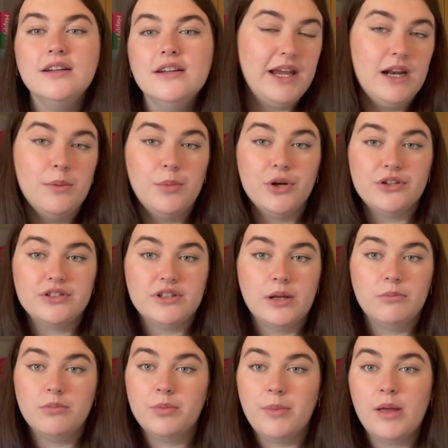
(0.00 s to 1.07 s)
in a book
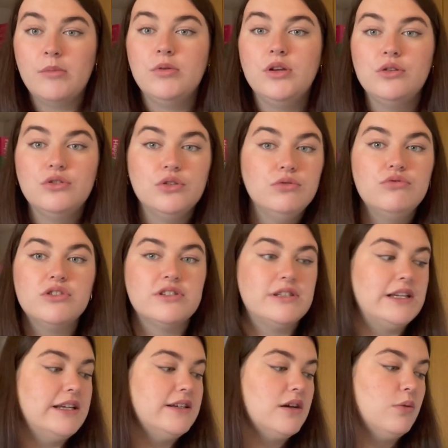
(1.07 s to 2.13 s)
slump maybe you do just
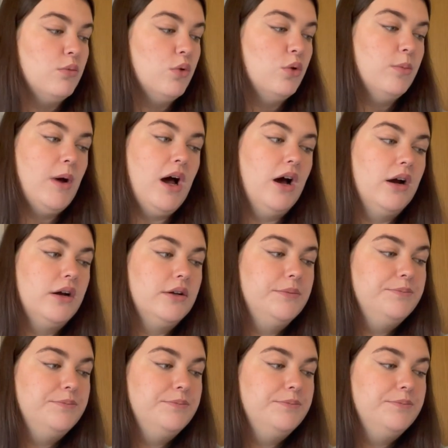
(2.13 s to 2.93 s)
need a warm hug.